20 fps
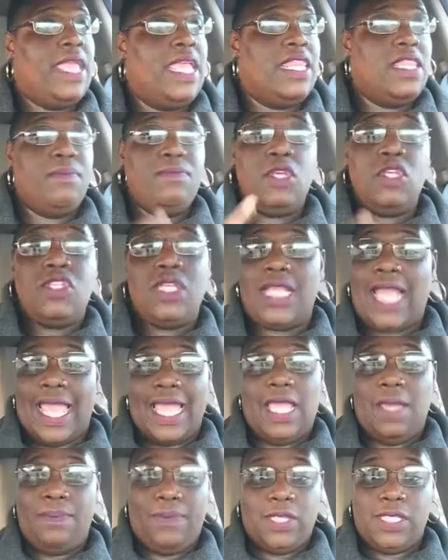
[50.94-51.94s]
in the music
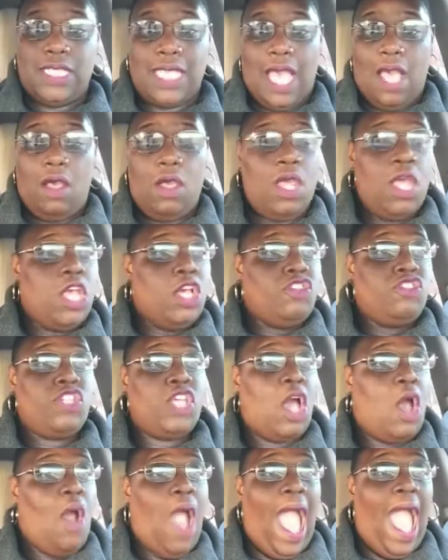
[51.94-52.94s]
that he puts out.
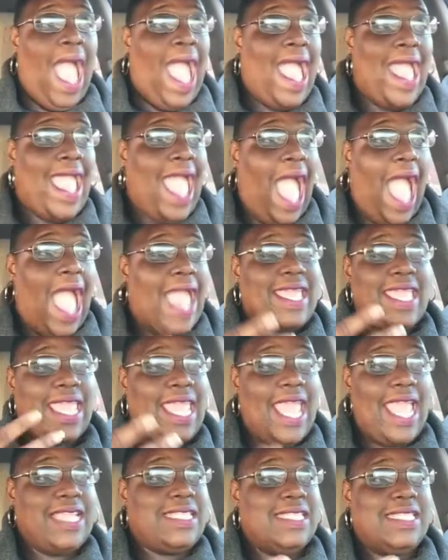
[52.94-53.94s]
So I
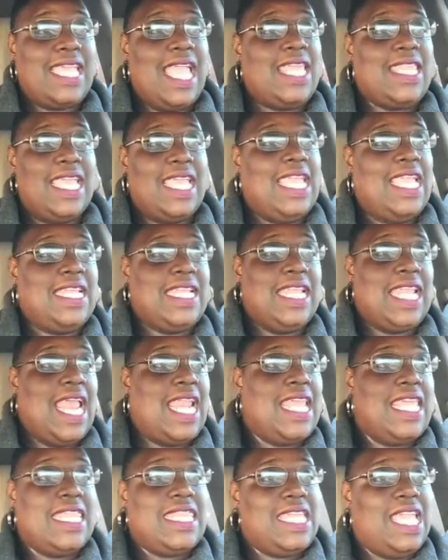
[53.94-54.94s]
can't say that he did
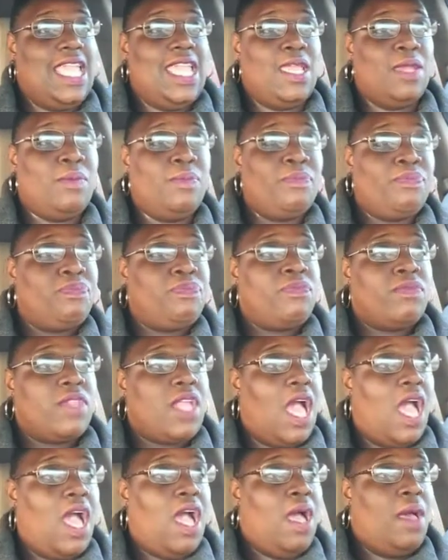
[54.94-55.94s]
anything
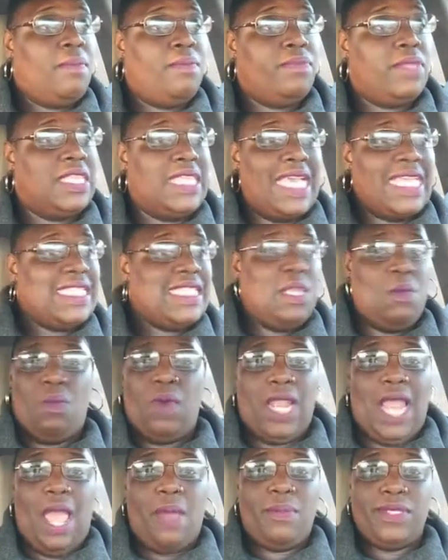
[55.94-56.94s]
less
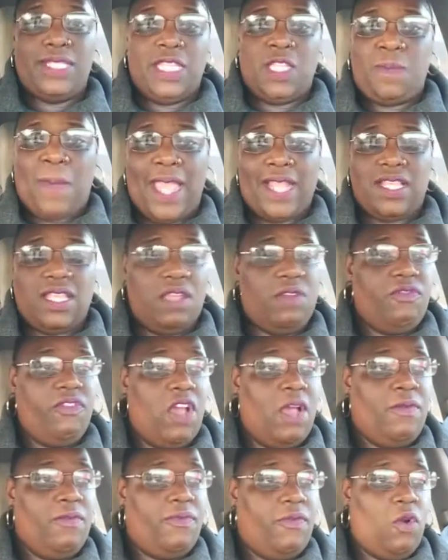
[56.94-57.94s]
than what I was expecting
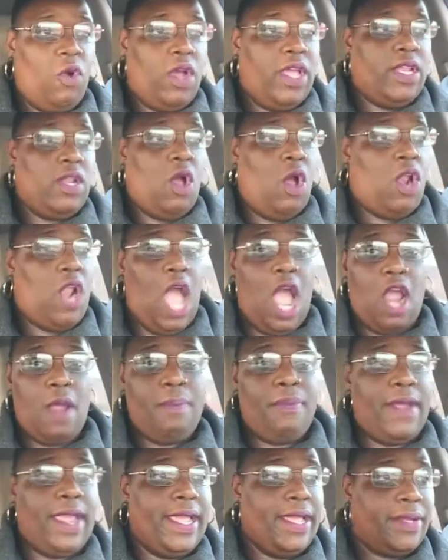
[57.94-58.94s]
from on
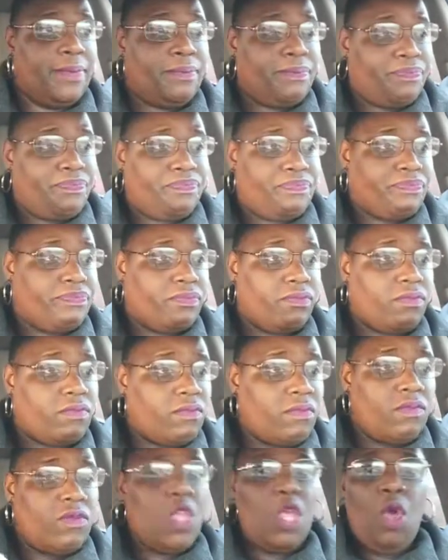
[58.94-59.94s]
Heartbreak
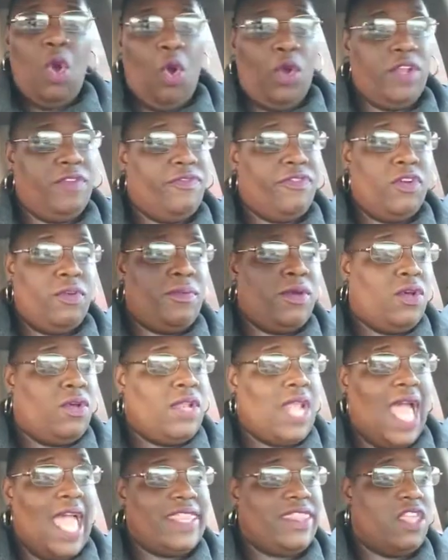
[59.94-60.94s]
on the Full
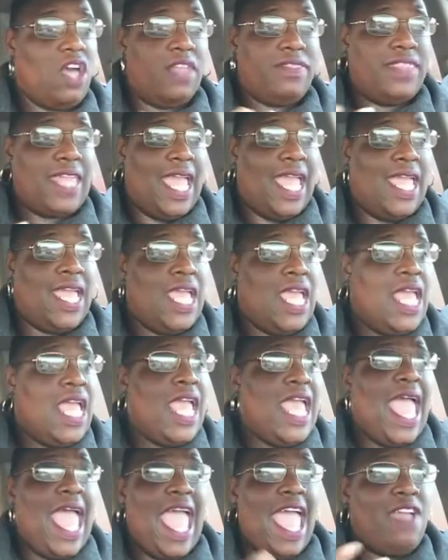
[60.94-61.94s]
Moon. I thought that
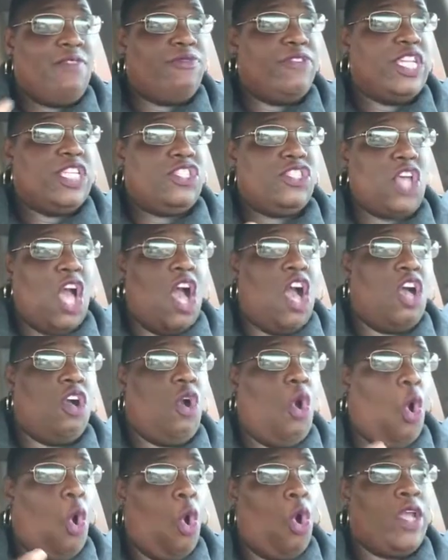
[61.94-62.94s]
every
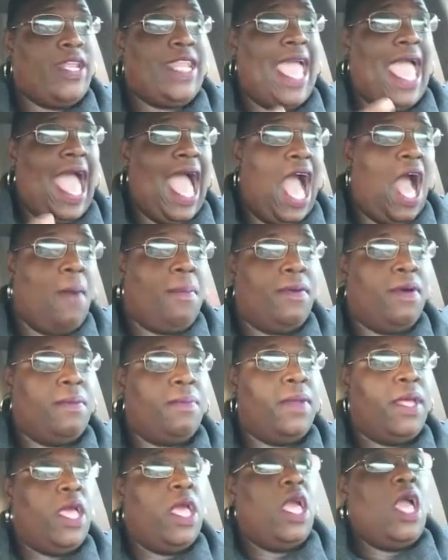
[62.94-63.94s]
song on the
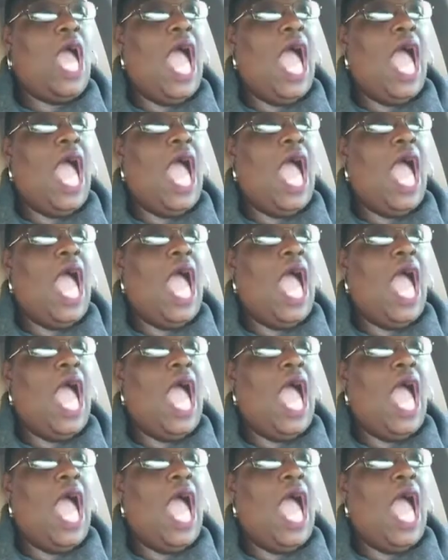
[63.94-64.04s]
album